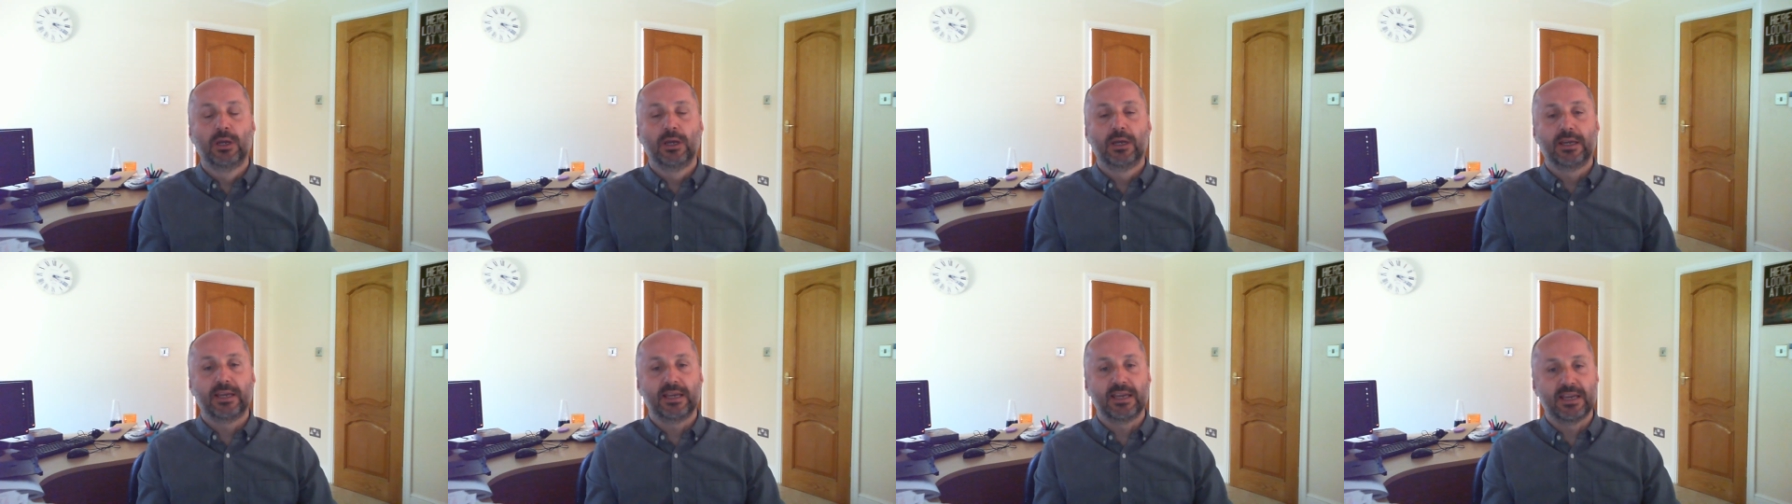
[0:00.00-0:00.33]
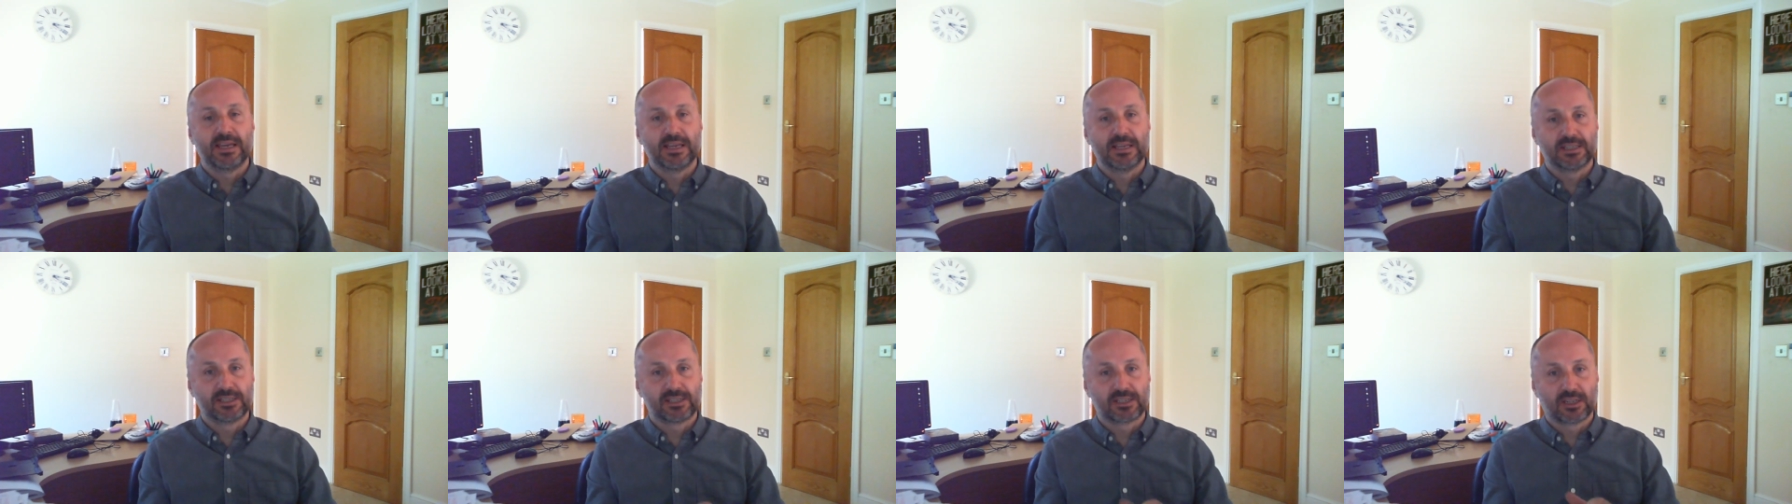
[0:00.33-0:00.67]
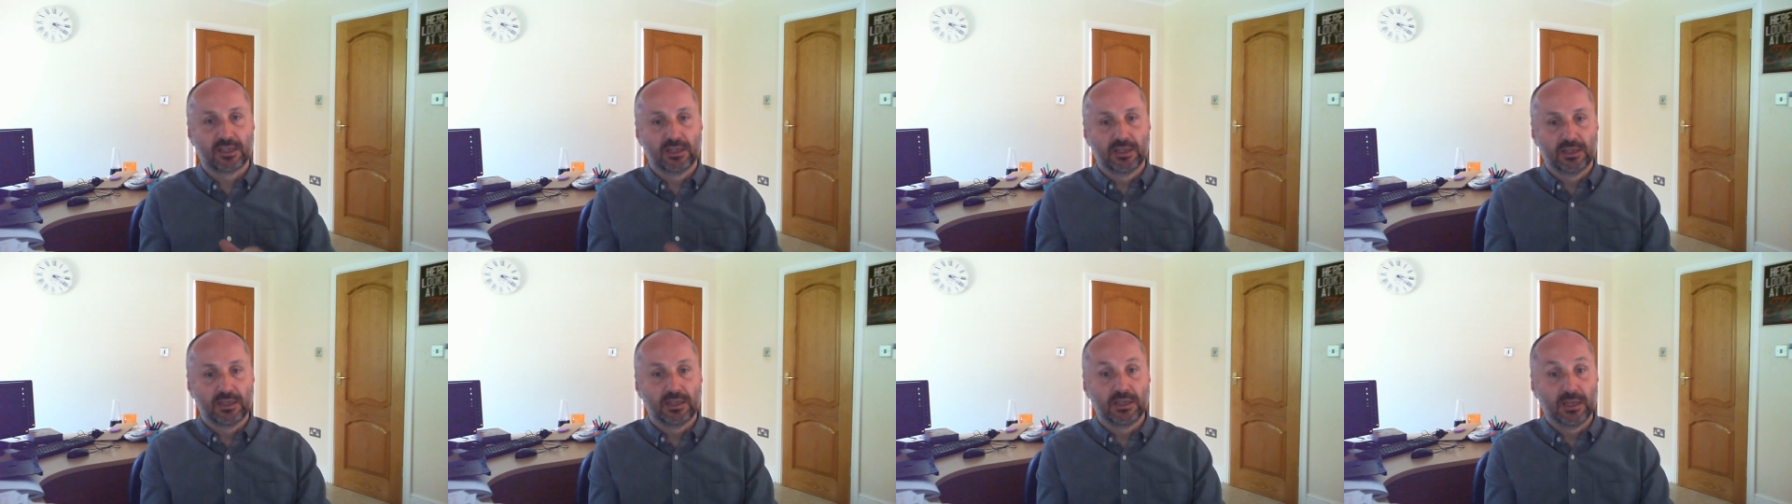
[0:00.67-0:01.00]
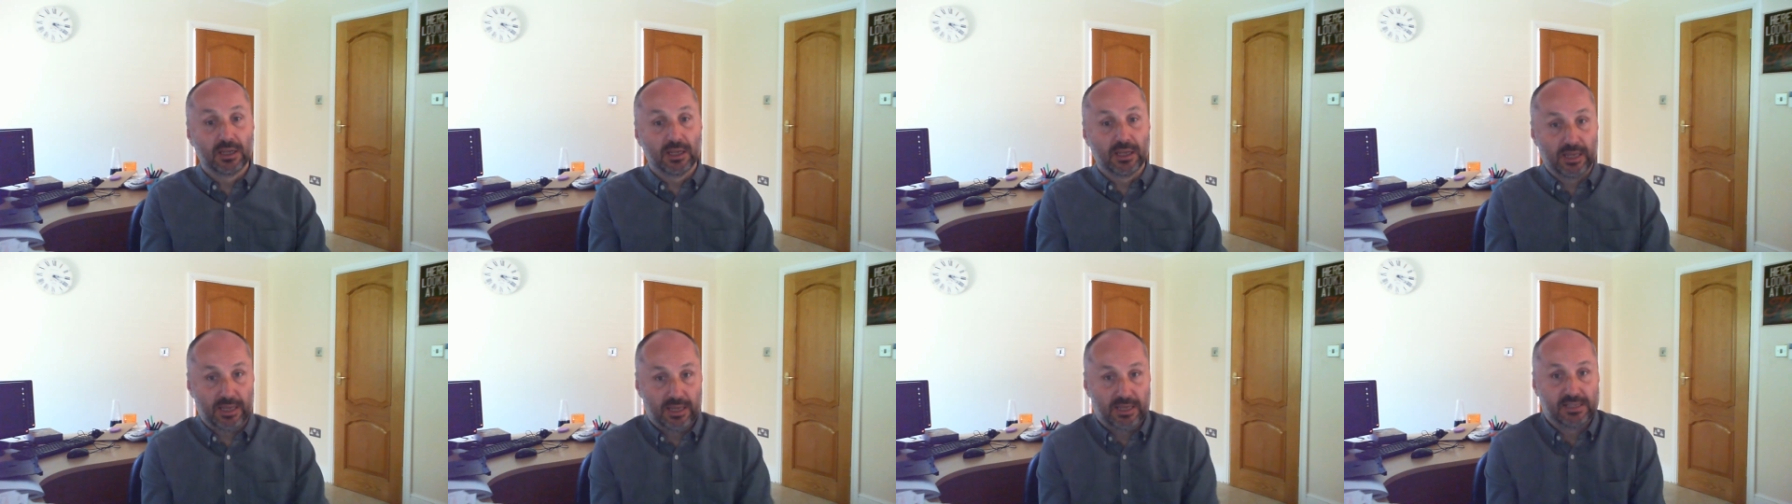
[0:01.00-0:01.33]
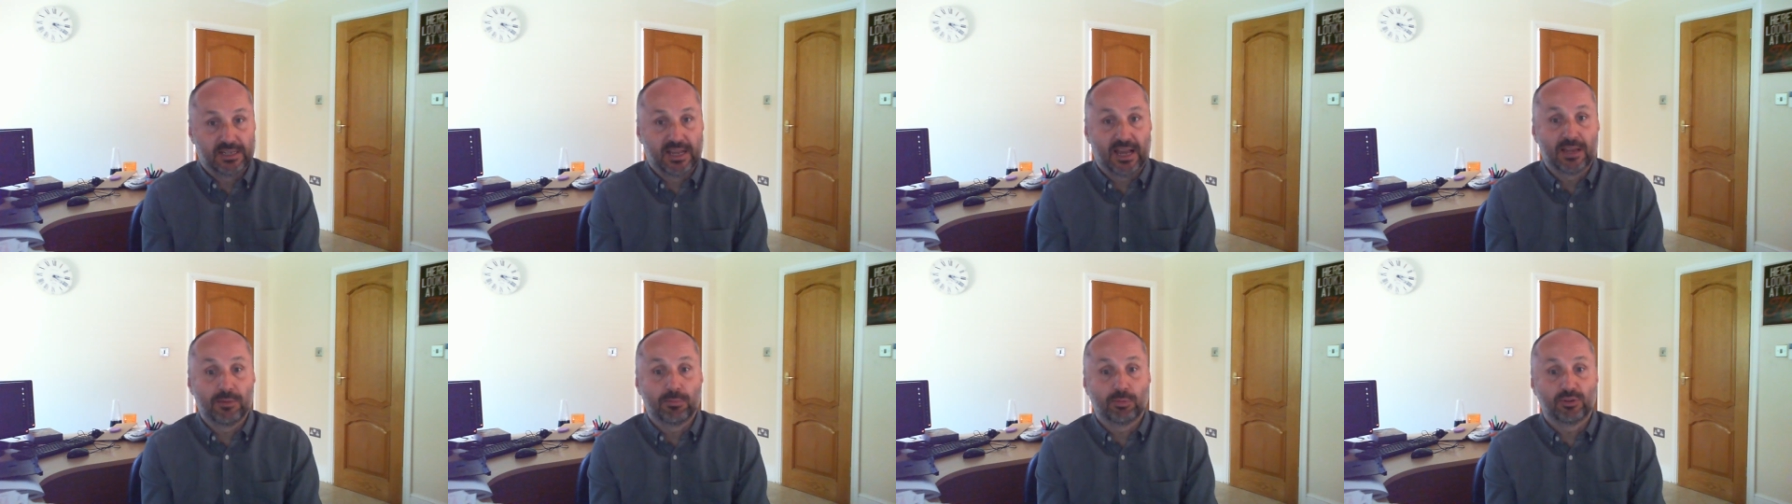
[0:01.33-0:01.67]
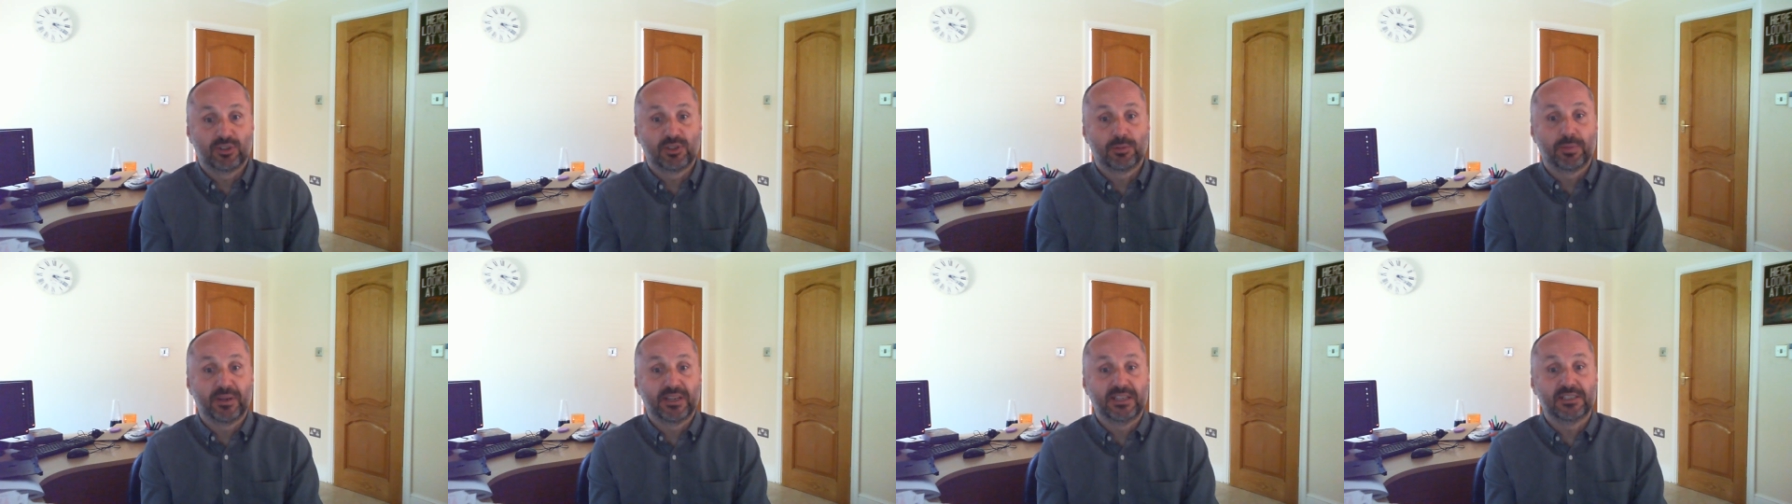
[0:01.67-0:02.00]
is able
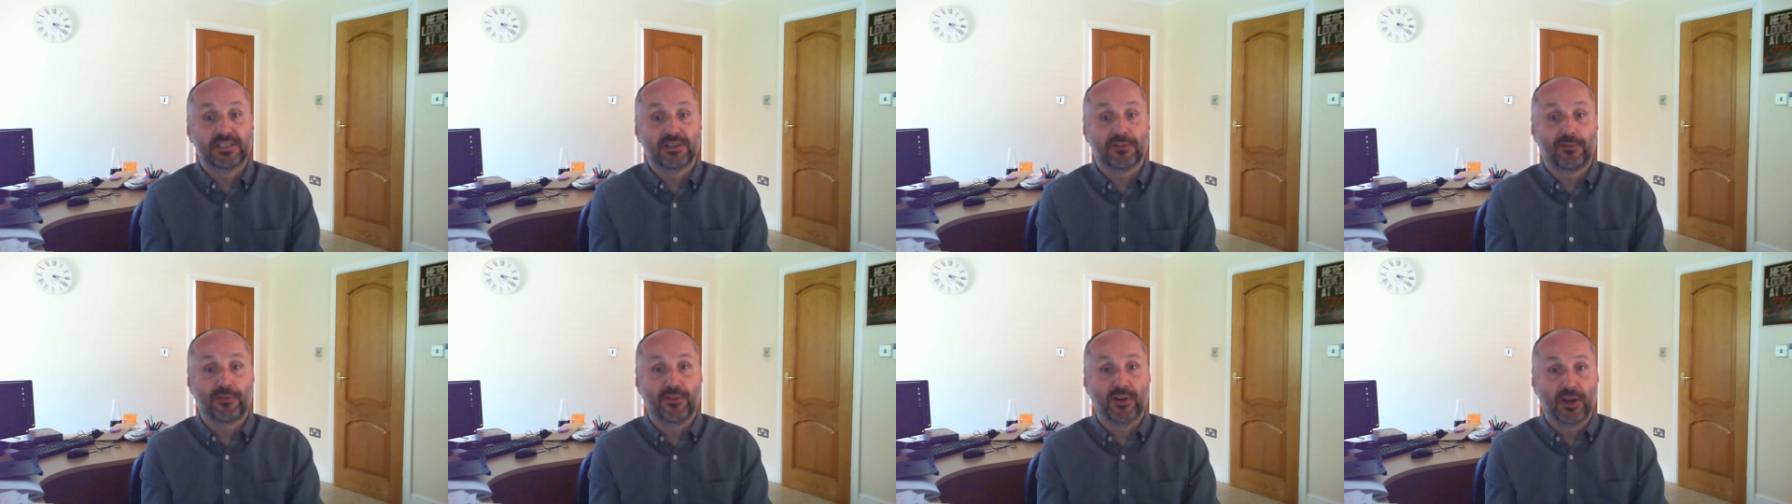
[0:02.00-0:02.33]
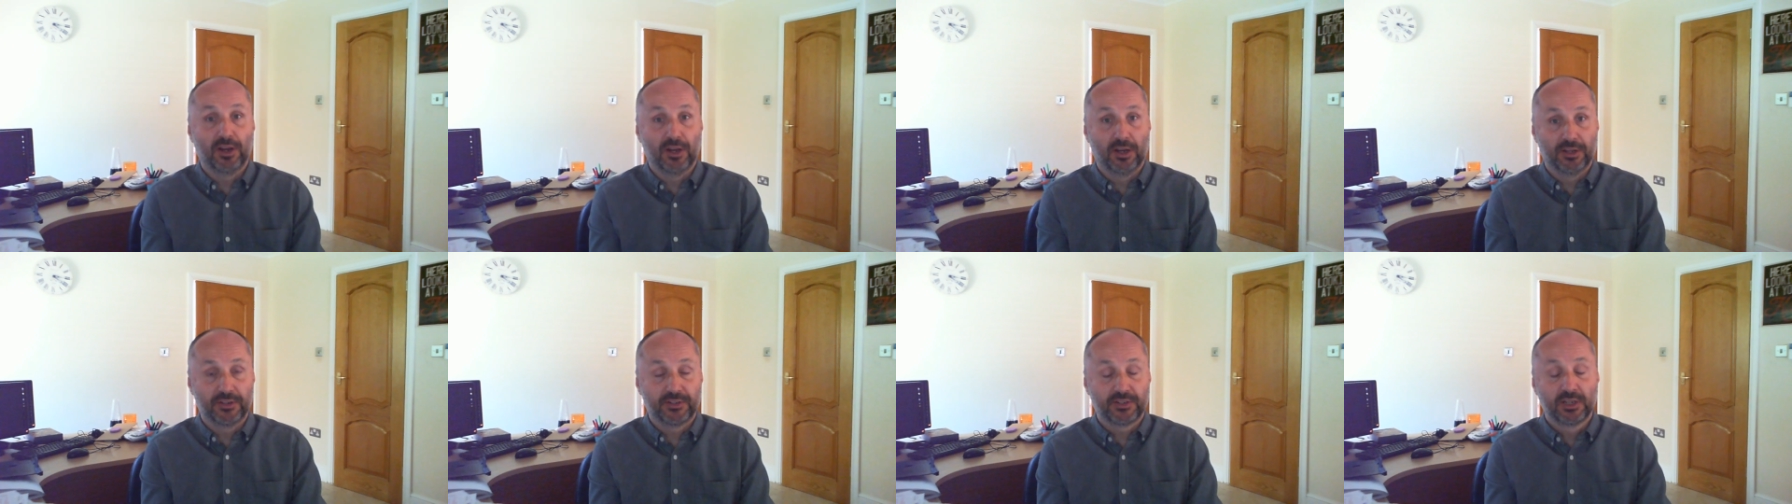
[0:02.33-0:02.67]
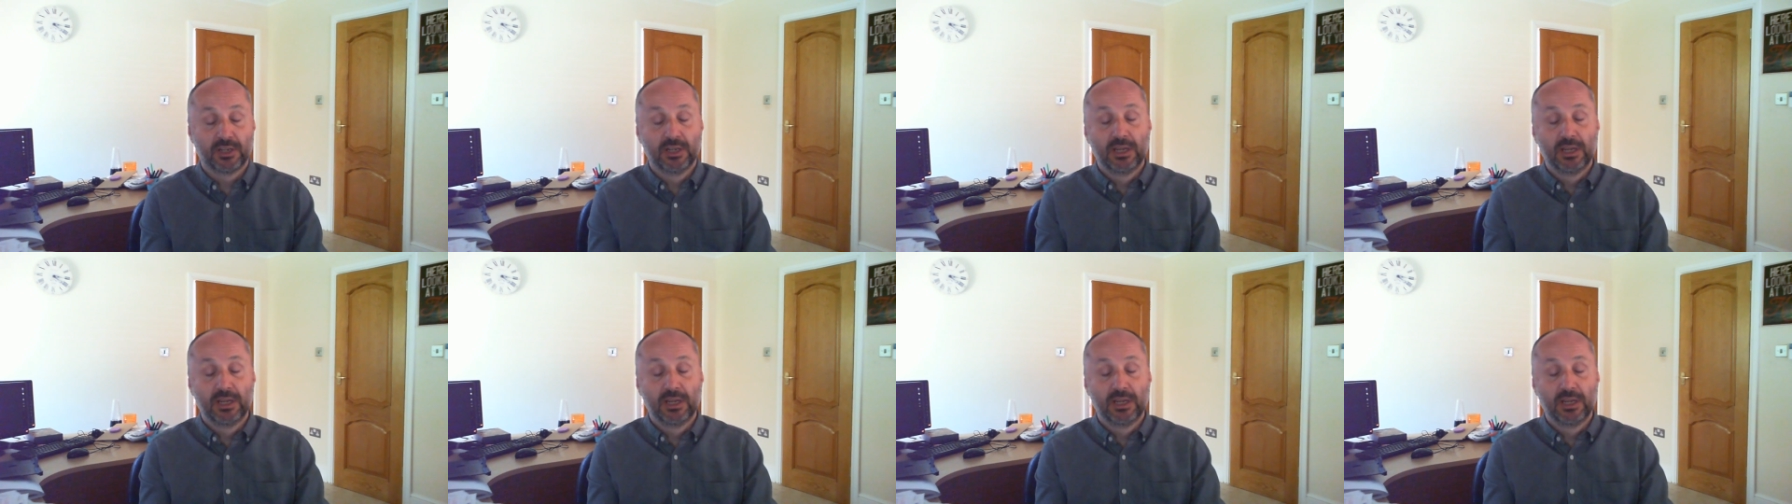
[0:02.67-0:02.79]
to be deferred,